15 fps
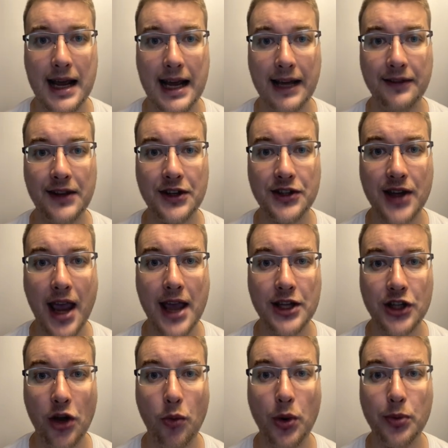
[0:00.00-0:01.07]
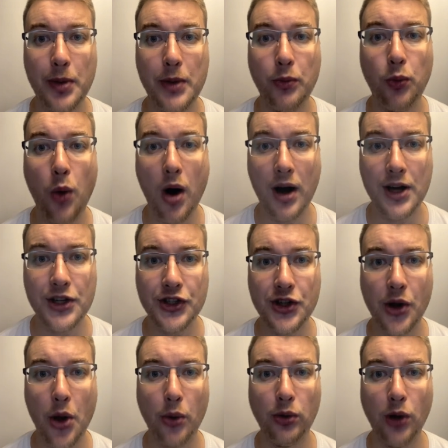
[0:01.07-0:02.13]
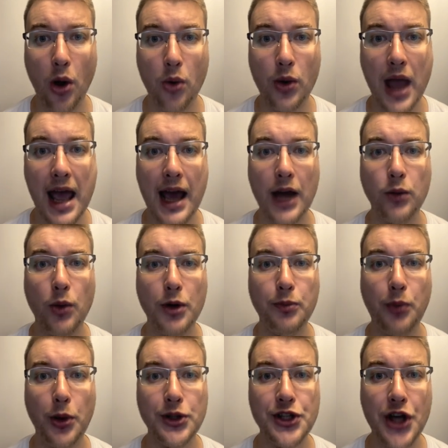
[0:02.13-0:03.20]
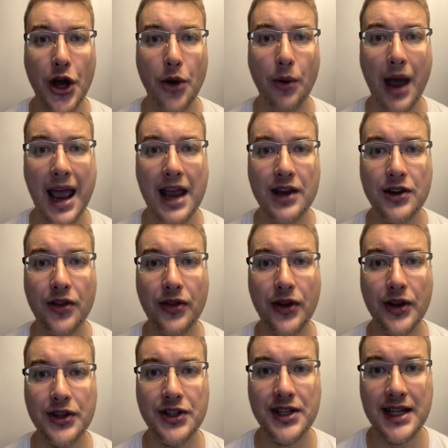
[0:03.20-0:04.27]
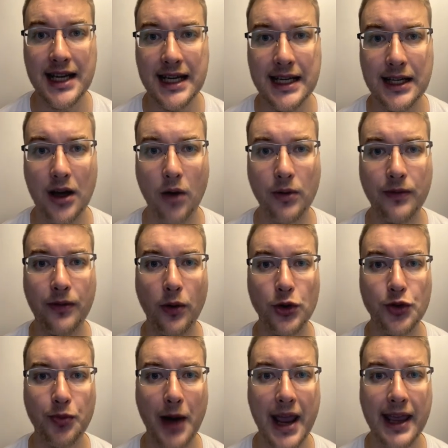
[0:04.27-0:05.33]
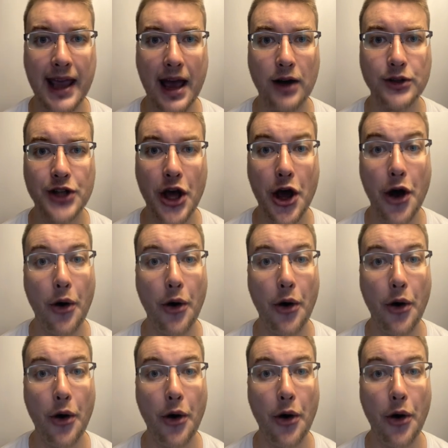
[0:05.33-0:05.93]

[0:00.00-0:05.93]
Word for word: In this case, it would be wise to go long at 1.0813 on a false breakout